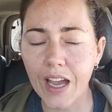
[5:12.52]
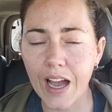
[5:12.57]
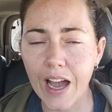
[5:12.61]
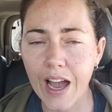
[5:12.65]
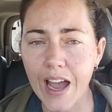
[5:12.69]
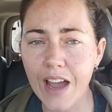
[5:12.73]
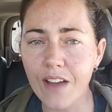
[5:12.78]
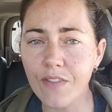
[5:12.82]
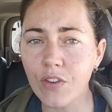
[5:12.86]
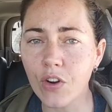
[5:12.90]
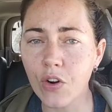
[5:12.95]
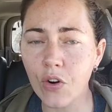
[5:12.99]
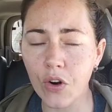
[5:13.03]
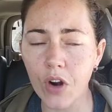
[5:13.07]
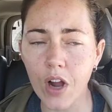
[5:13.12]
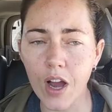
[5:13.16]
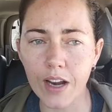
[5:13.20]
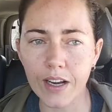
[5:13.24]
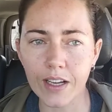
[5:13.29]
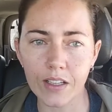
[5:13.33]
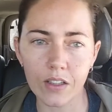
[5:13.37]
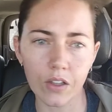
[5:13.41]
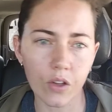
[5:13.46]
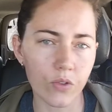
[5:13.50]
have
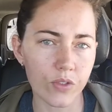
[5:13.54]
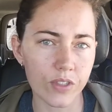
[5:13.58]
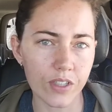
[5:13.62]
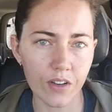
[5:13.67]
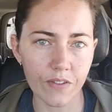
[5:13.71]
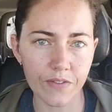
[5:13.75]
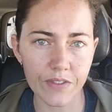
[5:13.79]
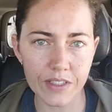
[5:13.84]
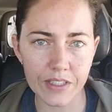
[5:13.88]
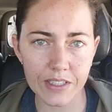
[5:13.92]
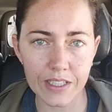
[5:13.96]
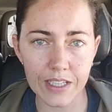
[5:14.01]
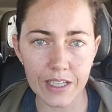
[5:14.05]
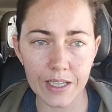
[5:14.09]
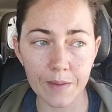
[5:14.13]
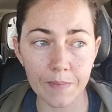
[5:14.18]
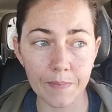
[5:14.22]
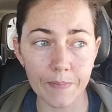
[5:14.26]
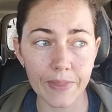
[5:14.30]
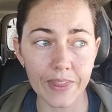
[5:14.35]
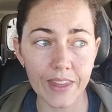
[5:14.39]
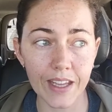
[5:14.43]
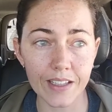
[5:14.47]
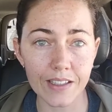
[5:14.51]
chronic low
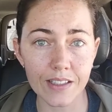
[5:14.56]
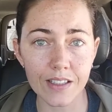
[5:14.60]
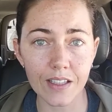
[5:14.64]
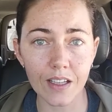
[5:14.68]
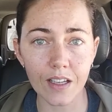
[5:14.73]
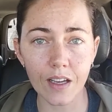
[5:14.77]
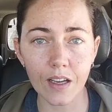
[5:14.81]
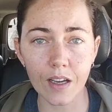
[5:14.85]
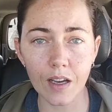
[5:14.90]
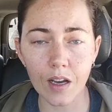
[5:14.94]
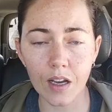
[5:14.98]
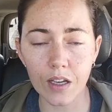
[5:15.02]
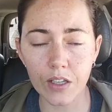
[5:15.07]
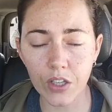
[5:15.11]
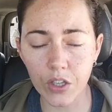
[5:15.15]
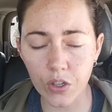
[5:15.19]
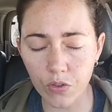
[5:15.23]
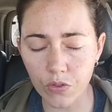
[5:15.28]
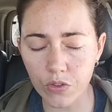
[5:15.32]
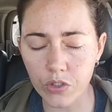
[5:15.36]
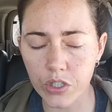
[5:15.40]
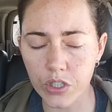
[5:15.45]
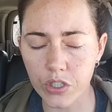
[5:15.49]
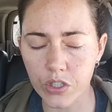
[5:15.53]
self-esteem. That's a
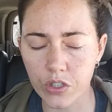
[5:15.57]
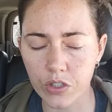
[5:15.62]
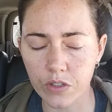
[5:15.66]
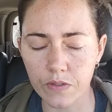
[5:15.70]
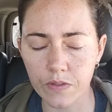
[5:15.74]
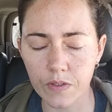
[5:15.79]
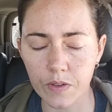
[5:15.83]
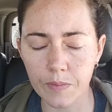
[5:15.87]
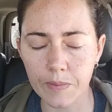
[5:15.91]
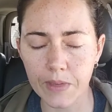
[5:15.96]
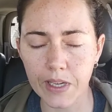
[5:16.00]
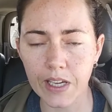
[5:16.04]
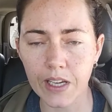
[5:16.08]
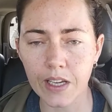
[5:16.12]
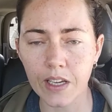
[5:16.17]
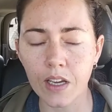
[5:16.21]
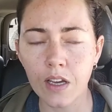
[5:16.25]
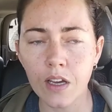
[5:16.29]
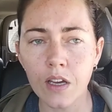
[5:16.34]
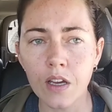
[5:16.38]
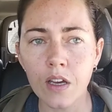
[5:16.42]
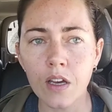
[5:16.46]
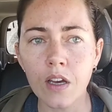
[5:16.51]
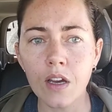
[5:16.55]
huge issue for me.
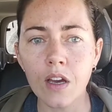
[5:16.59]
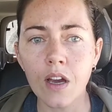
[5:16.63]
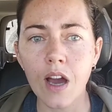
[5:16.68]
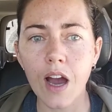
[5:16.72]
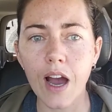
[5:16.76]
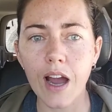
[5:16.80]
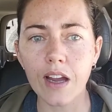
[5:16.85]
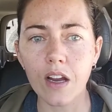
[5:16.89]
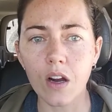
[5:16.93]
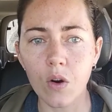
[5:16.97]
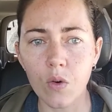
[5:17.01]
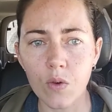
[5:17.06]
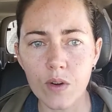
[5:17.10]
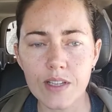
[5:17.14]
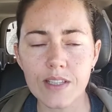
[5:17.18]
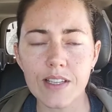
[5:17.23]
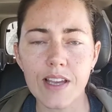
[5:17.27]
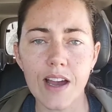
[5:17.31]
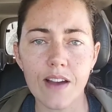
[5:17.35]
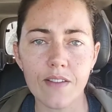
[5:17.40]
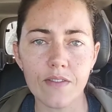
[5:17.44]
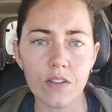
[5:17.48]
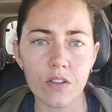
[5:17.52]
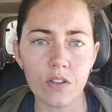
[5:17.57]
I always
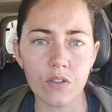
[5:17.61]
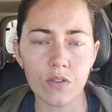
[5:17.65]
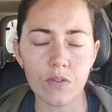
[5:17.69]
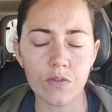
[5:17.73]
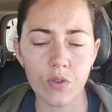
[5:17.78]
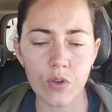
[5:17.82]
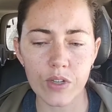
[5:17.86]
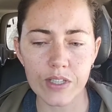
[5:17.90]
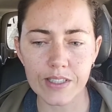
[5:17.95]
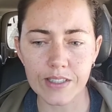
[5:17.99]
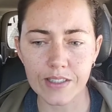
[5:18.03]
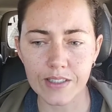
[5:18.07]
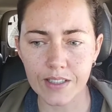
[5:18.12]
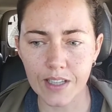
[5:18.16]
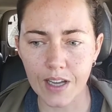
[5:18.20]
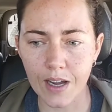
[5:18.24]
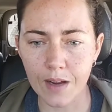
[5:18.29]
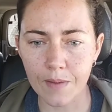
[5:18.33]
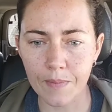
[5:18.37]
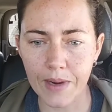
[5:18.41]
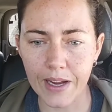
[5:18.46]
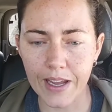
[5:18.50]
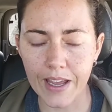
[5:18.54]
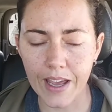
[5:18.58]
have a little voice
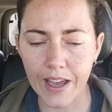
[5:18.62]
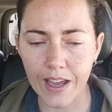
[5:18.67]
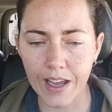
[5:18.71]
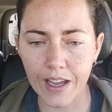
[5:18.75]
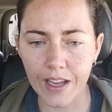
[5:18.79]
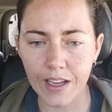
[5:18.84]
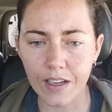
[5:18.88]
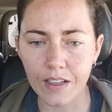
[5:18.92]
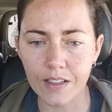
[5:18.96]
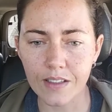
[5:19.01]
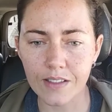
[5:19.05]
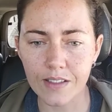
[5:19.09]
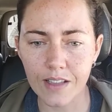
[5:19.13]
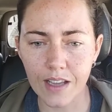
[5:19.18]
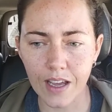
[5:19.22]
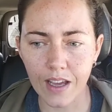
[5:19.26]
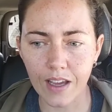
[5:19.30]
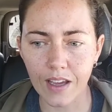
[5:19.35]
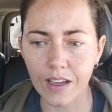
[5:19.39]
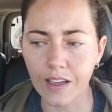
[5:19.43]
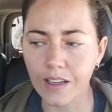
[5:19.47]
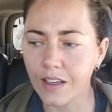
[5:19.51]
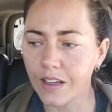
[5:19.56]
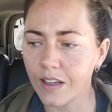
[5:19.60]
inside my head
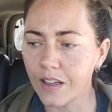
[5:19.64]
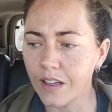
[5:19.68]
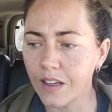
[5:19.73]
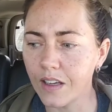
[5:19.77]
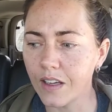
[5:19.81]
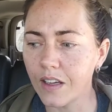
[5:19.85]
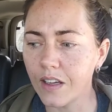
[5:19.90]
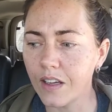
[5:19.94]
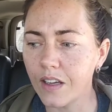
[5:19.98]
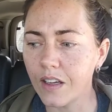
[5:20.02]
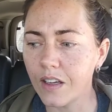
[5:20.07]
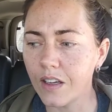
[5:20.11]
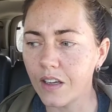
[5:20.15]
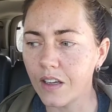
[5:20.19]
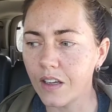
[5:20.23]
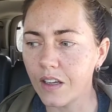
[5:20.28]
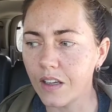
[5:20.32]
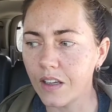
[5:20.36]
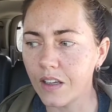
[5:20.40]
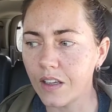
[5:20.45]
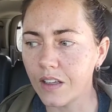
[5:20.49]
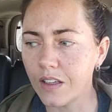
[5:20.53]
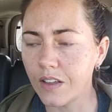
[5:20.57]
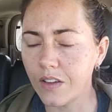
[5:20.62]
saying,
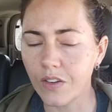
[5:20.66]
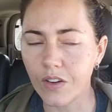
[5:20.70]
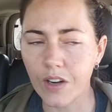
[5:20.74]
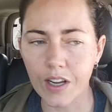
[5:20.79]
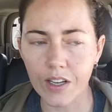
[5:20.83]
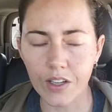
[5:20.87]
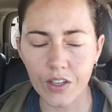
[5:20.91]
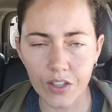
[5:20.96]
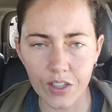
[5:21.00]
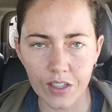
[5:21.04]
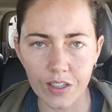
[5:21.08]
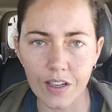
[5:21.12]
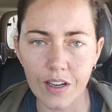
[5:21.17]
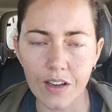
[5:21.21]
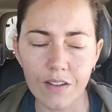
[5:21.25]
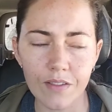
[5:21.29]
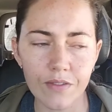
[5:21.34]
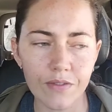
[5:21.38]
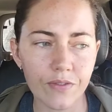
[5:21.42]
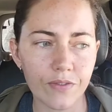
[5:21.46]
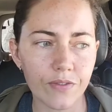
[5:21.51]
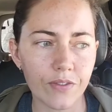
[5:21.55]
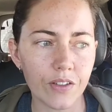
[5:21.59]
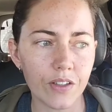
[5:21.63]
you're not good
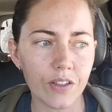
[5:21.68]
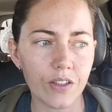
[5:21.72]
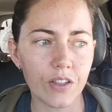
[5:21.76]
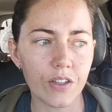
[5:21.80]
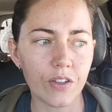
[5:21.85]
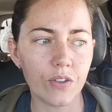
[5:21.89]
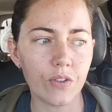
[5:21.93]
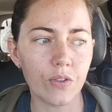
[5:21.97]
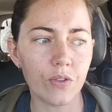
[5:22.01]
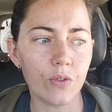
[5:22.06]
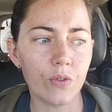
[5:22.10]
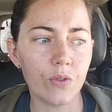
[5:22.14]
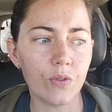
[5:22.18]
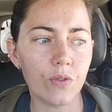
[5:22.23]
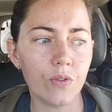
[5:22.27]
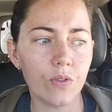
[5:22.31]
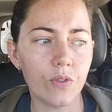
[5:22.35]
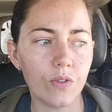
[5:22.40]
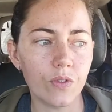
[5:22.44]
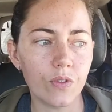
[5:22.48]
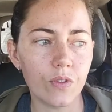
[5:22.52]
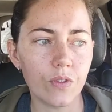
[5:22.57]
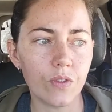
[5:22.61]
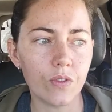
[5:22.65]
enough. You
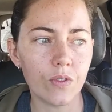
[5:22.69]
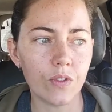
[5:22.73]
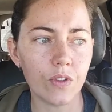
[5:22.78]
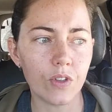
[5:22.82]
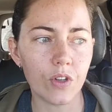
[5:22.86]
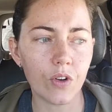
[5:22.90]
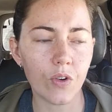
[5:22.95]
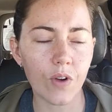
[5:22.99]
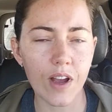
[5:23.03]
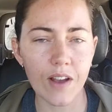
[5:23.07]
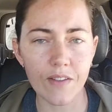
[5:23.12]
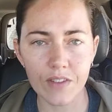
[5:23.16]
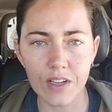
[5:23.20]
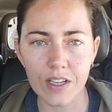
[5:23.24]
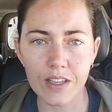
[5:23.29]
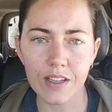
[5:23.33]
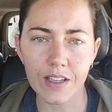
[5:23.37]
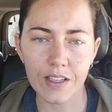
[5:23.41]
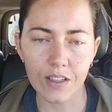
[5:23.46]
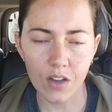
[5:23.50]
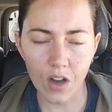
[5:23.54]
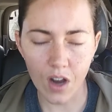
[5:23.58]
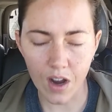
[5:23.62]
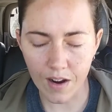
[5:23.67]
don't have
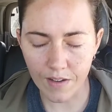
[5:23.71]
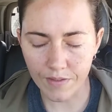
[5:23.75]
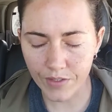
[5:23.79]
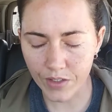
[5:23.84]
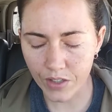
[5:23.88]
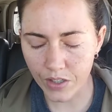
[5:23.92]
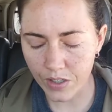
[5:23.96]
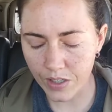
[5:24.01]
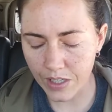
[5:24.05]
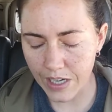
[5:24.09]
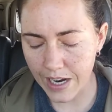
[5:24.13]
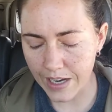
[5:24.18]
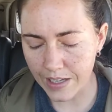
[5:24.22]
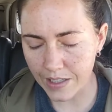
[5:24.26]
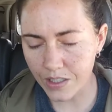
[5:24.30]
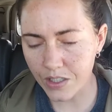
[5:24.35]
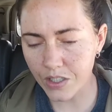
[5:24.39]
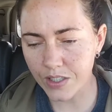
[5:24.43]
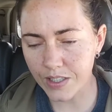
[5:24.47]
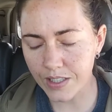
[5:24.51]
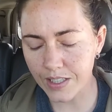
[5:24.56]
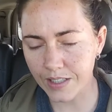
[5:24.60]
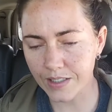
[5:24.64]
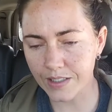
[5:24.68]
anything to offer, and
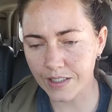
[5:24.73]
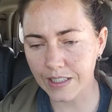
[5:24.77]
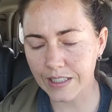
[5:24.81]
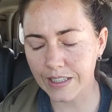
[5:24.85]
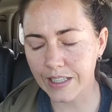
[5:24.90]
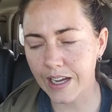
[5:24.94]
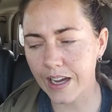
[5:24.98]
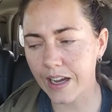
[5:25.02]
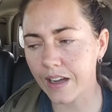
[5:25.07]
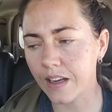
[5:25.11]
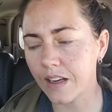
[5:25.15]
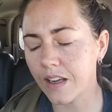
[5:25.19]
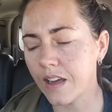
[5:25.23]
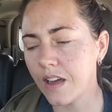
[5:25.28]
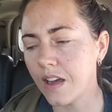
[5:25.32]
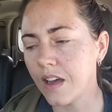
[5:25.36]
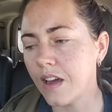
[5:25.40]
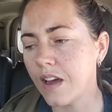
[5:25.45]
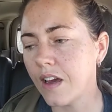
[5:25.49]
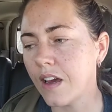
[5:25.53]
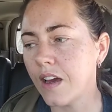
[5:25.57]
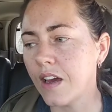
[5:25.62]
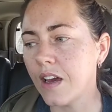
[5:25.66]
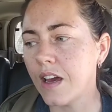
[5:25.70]
just things like that.
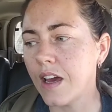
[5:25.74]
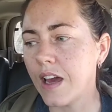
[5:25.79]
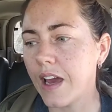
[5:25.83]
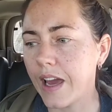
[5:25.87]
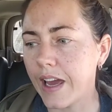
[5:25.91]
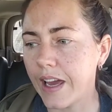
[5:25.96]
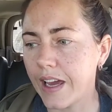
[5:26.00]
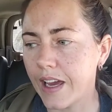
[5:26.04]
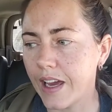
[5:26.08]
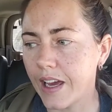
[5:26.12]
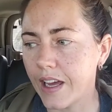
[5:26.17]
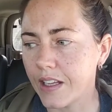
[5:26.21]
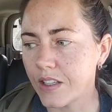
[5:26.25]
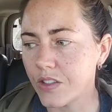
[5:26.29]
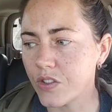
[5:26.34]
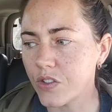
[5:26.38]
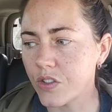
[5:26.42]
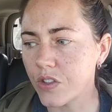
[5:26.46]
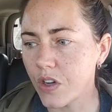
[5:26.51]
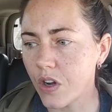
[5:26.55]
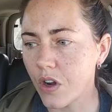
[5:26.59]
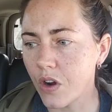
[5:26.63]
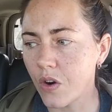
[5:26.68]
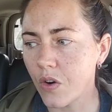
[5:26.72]
And
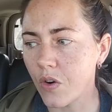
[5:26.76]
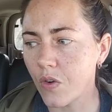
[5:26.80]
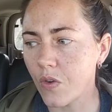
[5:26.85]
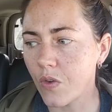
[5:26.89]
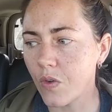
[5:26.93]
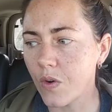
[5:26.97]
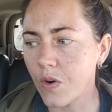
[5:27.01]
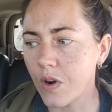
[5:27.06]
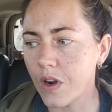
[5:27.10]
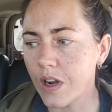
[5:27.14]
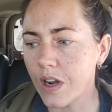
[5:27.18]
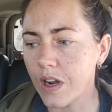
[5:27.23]
so